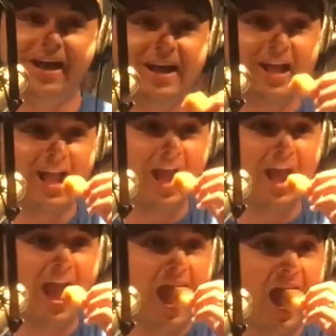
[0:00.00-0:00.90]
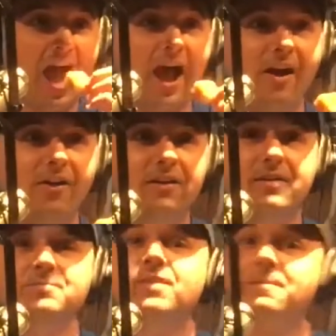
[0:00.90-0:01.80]
I won Dare Dice, so no,
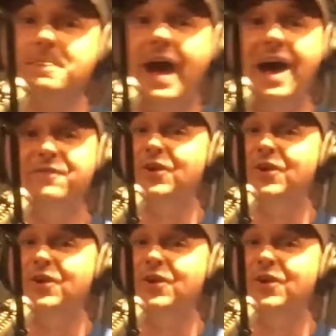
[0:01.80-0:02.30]
I'm not going to try it.